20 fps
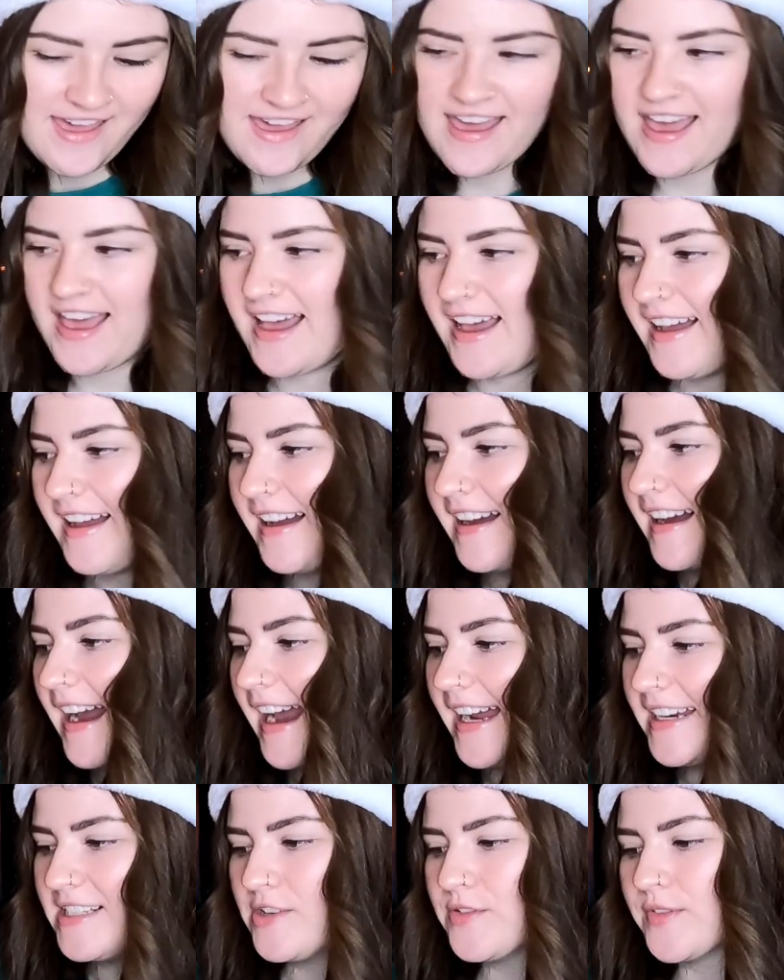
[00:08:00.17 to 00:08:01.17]

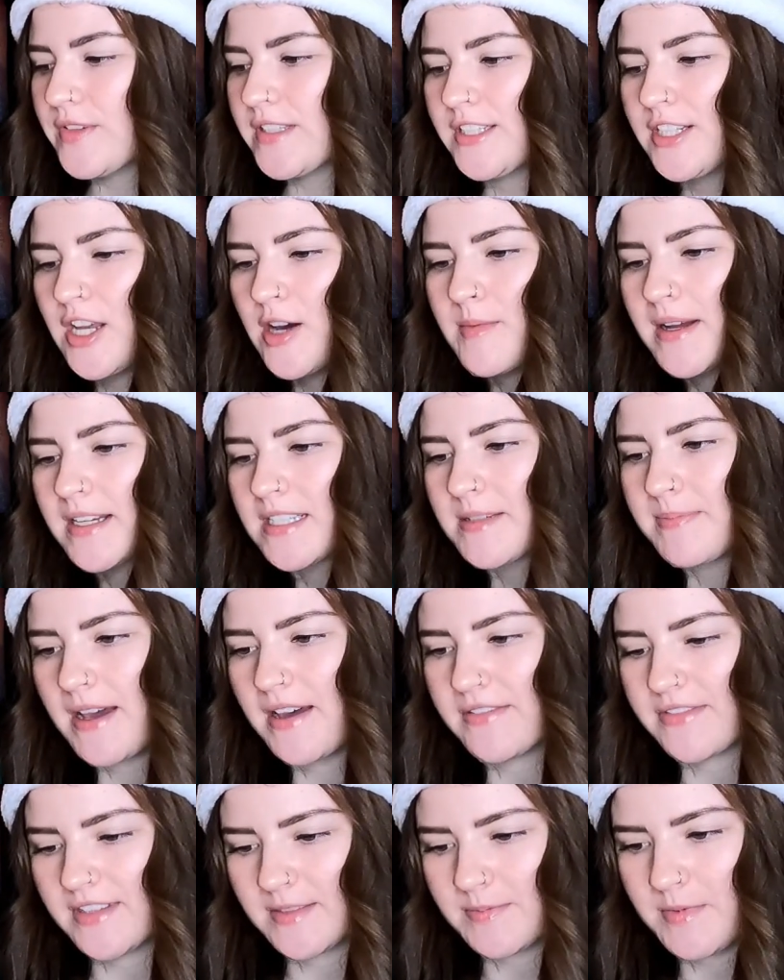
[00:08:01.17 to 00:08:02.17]
I don't really know much
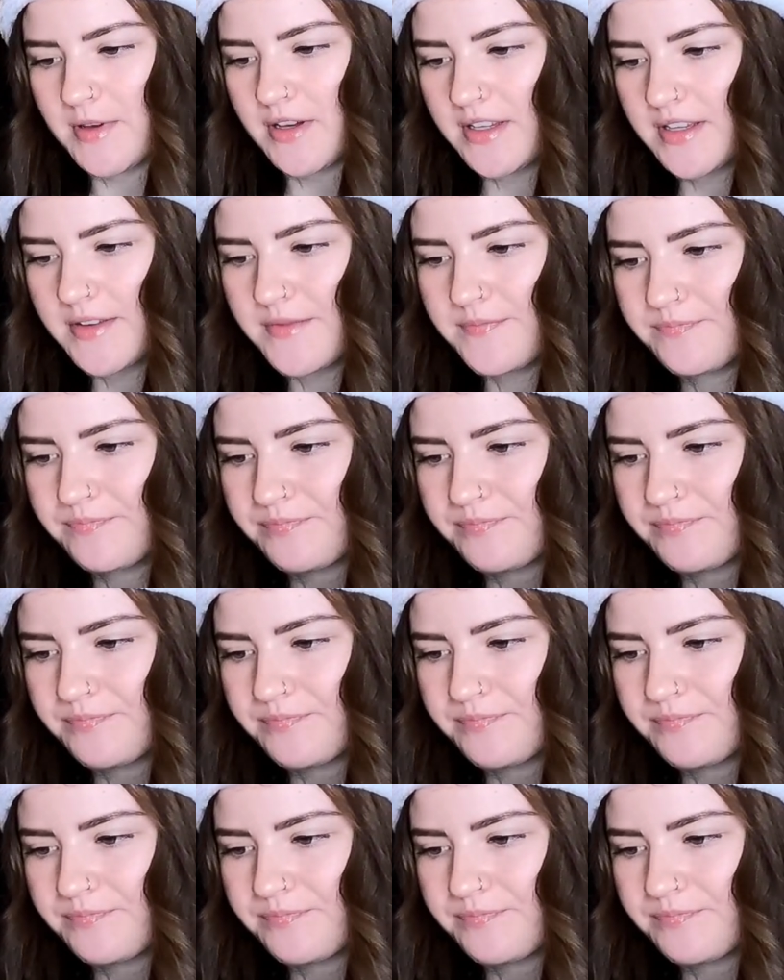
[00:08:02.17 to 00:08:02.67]
about this book.